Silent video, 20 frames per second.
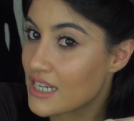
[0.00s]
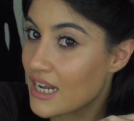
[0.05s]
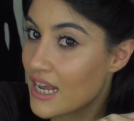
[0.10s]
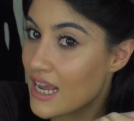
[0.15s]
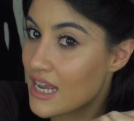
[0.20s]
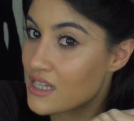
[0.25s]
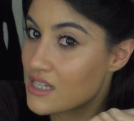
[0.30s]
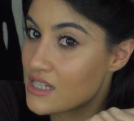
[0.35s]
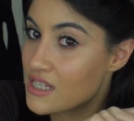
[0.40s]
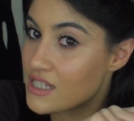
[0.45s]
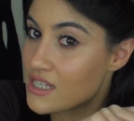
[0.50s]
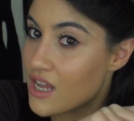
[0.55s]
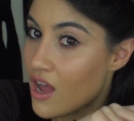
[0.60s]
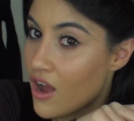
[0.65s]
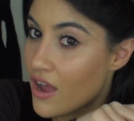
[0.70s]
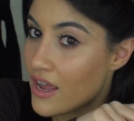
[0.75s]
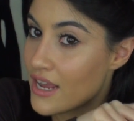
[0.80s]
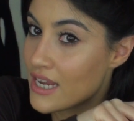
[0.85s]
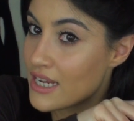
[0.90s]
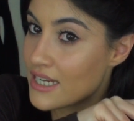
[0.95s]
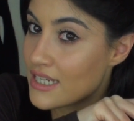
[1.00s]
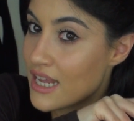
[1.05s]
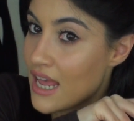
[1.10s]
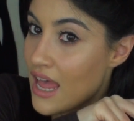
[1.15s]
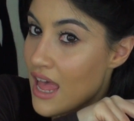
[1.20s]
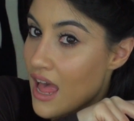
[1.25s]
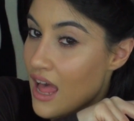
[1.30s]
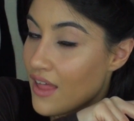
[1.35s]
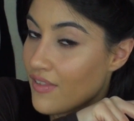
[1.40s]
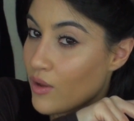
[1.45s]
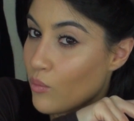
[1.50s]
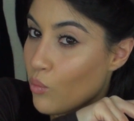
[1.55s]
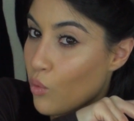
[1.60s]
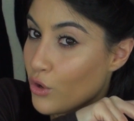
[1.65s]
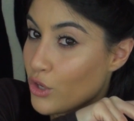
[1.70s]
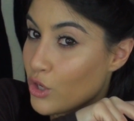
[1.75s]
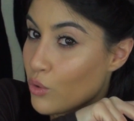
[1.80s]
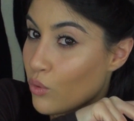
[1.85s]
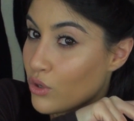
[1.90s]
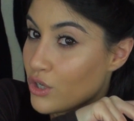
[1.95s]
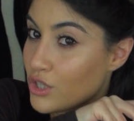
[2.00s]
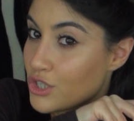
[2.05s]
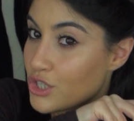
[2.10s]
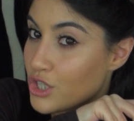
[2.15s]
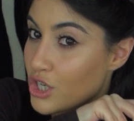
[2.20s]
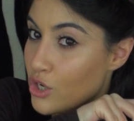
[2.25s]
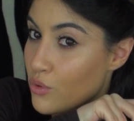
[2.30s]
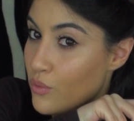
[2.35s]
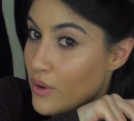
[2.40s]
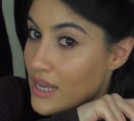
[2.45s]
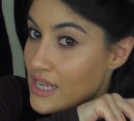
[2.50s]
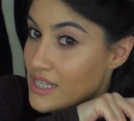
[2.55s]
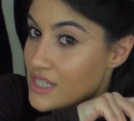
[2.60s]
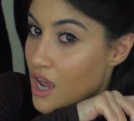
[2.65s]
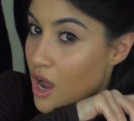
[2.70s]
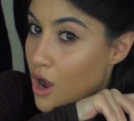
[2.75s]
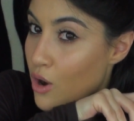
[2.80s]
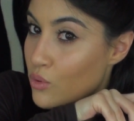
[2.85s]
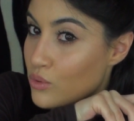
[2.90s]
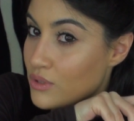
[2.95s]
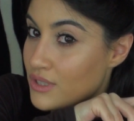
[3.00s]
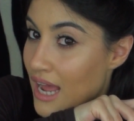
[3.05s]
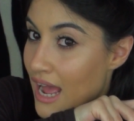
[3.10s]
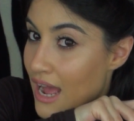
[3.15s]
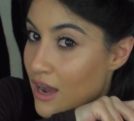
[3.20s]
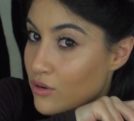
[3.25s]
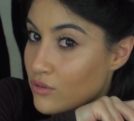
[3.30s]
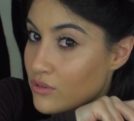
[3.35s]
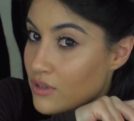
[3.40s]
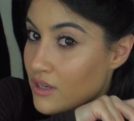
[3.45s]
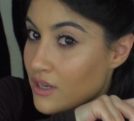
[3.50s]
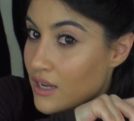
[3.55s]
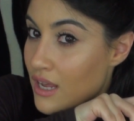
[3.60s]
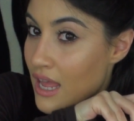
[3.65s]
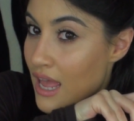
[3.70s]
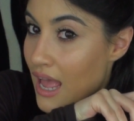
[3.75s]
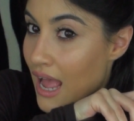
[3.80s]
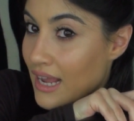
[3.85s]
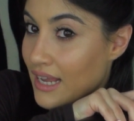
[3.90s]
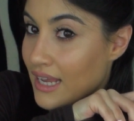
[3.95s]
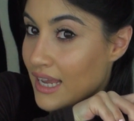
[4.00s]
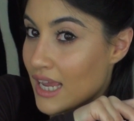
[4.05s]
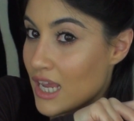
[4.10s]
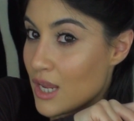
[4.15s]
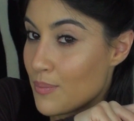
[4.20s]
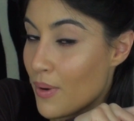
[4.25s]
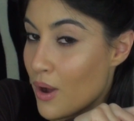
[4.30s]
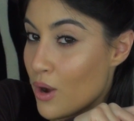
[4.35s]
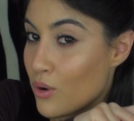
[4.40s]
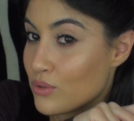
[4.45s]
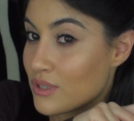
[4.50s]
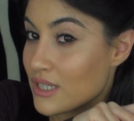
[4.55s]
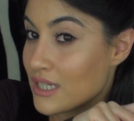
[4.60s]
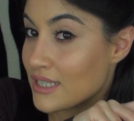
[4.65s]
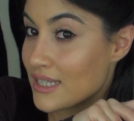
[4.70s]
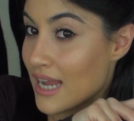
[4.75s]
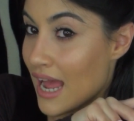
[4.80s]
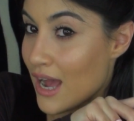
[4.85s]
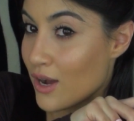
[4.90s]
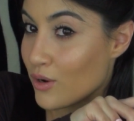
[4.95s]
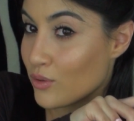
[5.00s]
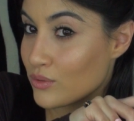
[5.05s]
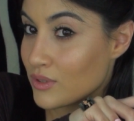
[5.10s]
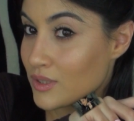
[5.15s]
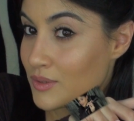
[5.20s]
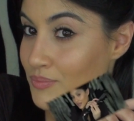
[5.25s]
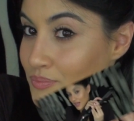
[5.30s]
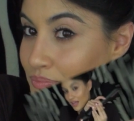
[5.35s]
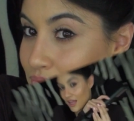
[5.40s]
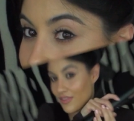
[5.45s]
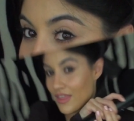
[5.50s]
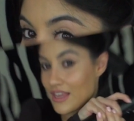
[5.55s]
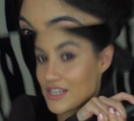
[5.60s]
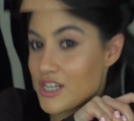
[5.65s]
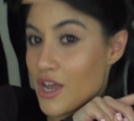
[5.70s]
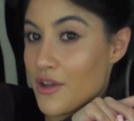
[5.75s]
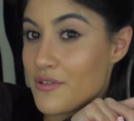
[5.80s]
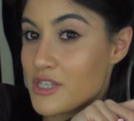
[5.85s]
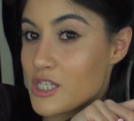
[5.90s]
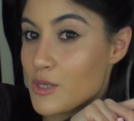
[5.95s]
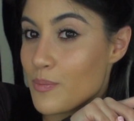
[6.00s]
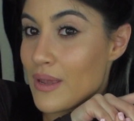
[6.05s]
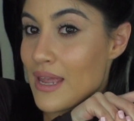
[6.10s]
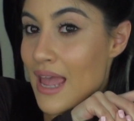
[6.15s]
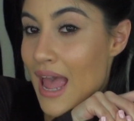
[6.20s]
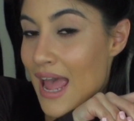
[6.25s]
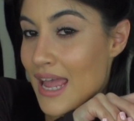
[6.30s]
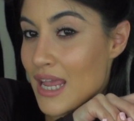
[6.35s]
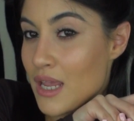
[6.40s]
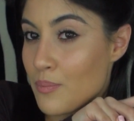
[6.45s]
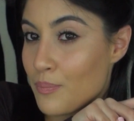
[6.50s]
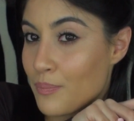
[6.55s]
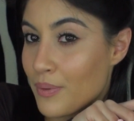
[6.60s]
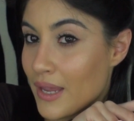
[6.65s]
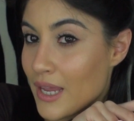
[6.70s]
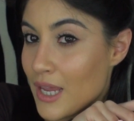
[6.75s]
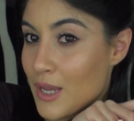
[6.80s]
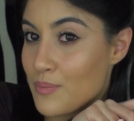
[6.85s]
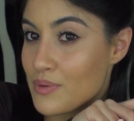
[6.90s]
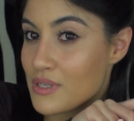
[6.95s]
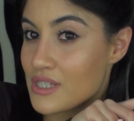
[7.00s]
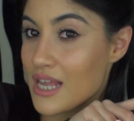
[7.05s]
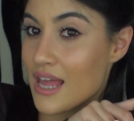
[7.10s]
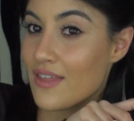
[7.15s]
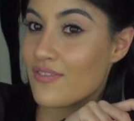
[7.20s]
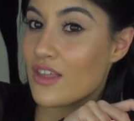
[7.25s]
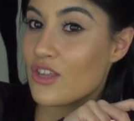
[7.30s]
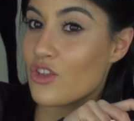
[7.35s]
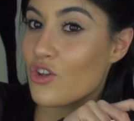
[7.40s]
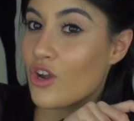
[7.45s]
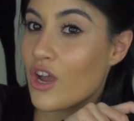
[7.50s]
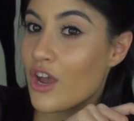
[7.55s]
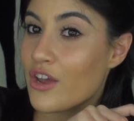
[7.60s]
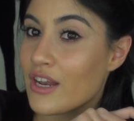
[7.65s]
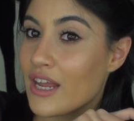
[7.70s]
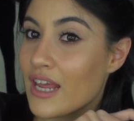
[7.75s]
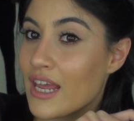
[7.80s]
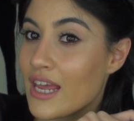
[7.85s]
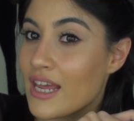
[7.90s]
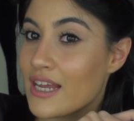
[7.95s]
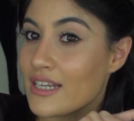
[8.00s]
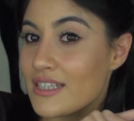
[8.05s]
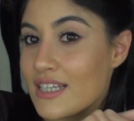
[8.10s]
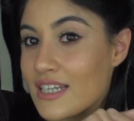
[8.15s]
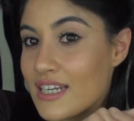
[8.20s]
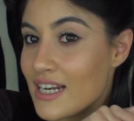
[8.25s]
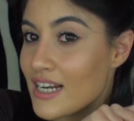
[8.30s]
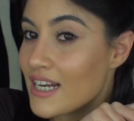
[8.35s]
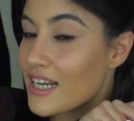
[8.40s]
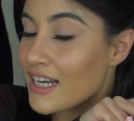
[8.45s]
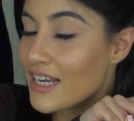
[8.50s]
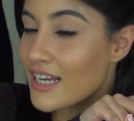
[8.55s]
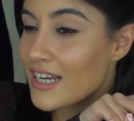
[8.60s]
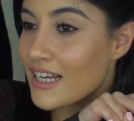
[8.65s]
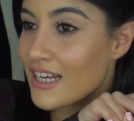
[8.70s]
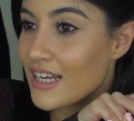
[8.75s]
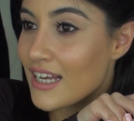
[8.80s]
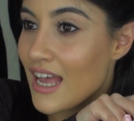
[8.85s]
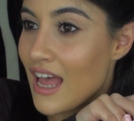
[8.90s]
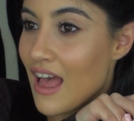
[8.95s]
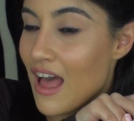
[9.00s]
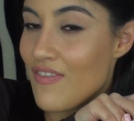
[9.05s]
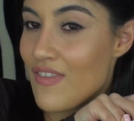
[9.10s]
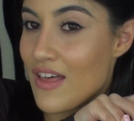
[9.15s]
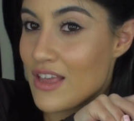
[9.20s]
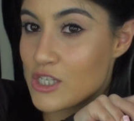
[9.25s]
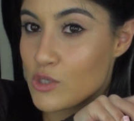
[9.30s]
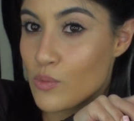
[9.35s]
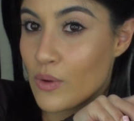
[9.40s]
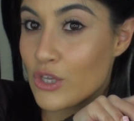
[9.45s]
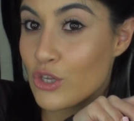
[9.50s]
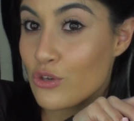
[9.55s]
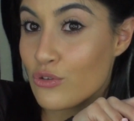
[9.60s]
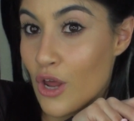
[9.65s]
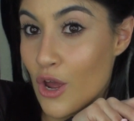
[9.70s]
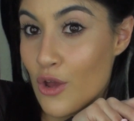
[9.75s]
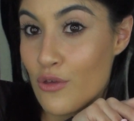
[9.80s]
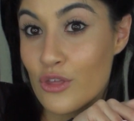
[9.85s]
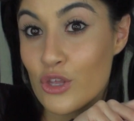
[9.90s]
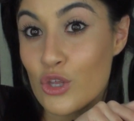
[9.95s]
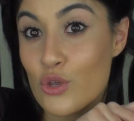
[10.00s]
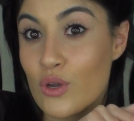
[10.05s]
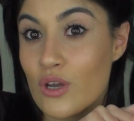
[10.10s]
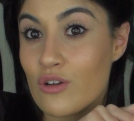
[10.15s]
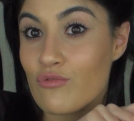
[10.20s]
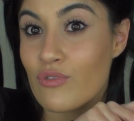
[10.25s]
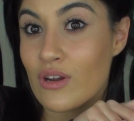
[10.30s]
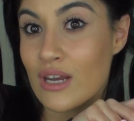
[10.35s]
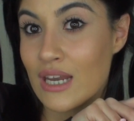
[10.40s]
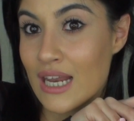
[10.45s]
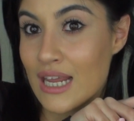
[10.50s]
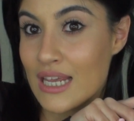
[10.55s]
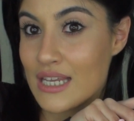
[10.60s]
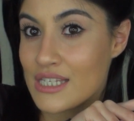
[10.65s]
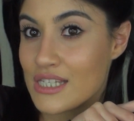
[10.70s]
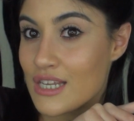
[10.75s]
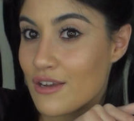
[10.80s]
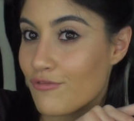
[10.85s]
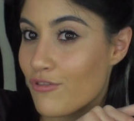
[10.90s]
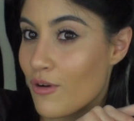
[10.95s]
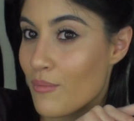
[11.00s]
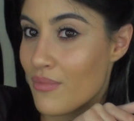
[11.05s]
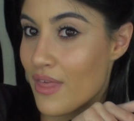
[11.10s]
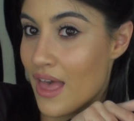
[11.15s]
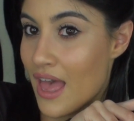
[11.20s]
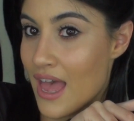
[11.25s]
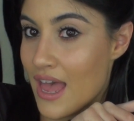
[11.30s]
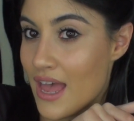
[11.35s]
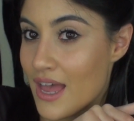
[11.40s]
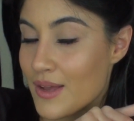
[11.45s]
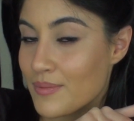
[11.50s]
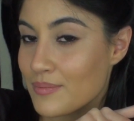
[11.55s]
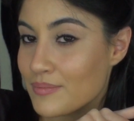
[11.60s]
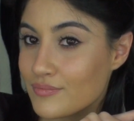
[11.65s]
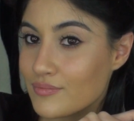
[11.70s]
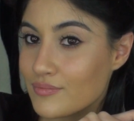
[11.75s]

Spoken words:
it inside, and then what you wanna do is hold down and keep holding down. There's going to be 8 beeps, and then you're gonna hear da-da-da-ding. And that's when you know that you can release it from the hair.